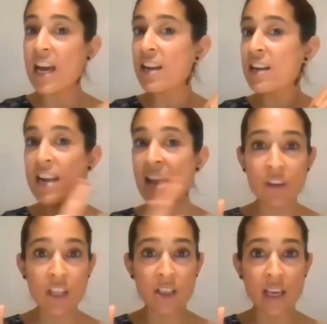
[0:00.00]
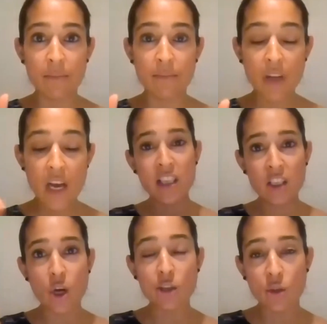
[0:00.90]
They are never the same. This
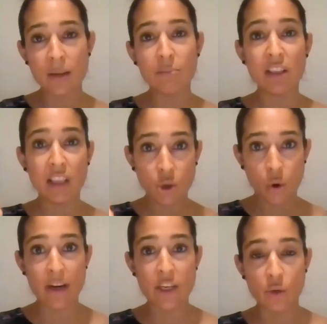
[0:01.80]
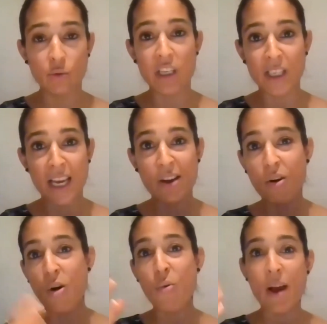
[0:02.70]
is also something they throw at you. They say,
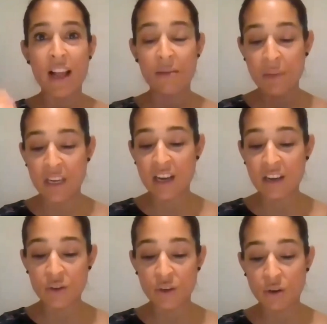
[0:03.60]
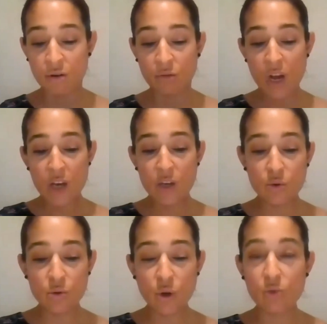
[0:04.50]
oh, well, Amina, you know,
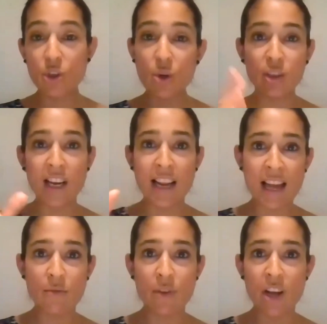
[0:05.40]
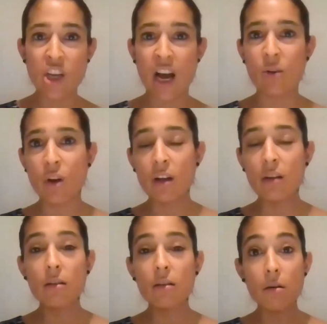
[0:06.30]
you don't know the language, how...
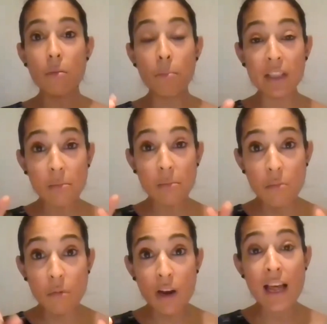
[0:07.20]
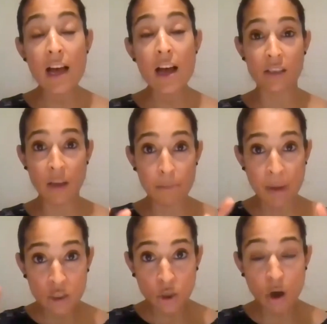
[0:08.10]
But the mullahs, the
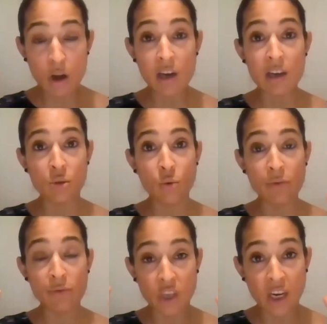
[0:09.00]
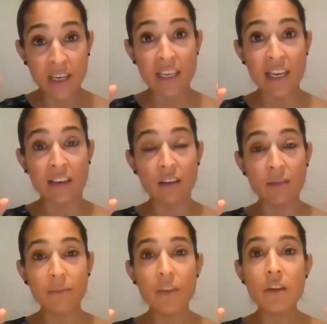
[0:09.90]
big scholars who have studied it,
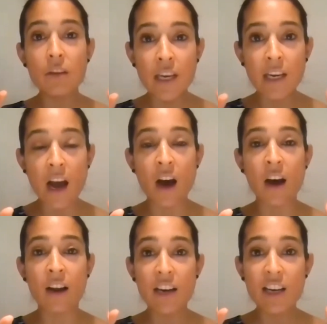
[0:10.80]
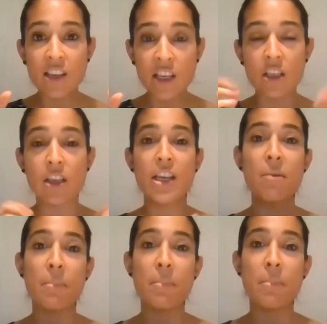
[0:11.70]
they are disagreeing
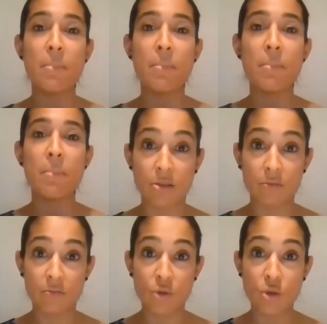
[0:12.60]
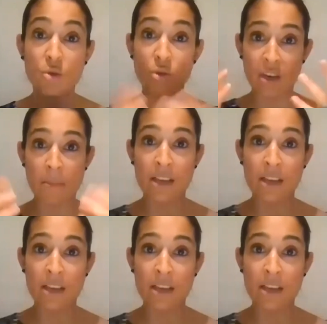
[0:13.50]
among themselves. So you can